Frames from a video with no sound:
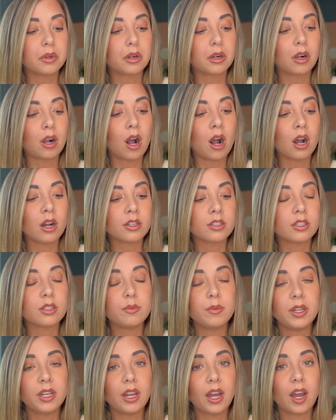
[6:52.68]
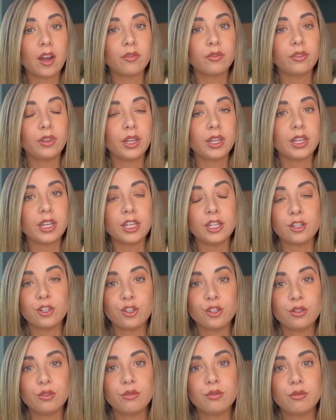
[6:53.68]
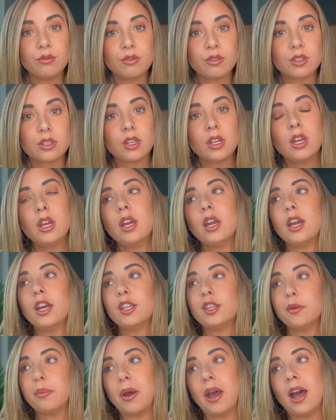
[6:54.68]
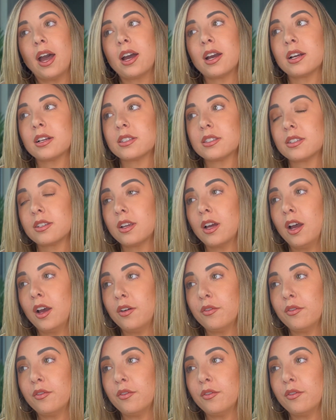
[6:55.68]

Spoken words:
caused me to have like issues in the past.